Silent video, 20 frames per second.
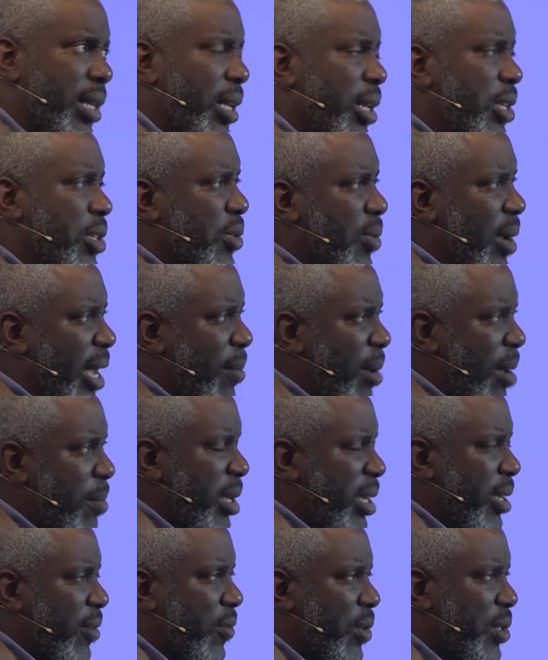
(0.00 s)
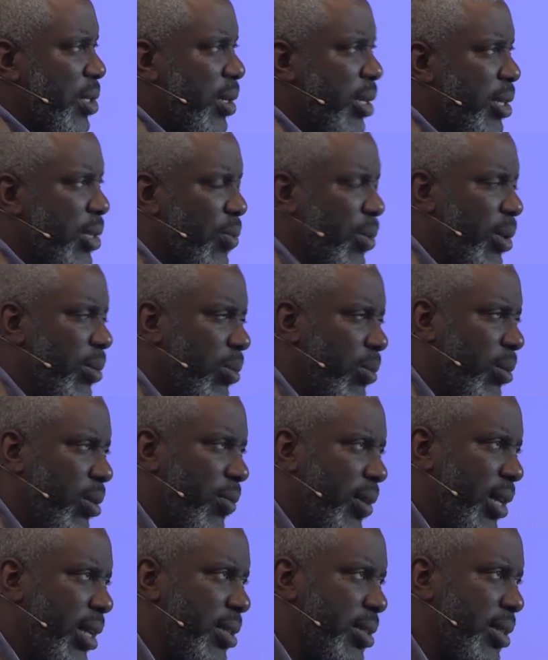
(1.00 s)
I think this is right. I might be confusing this with,
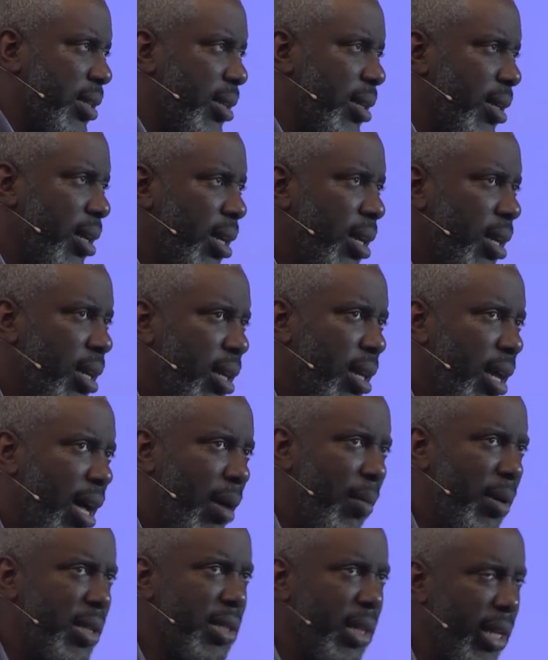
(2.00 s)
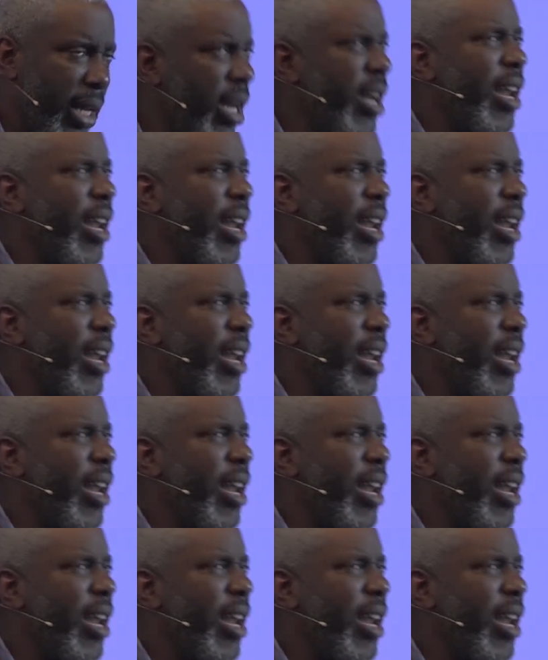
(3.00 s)
with Isa al Masih.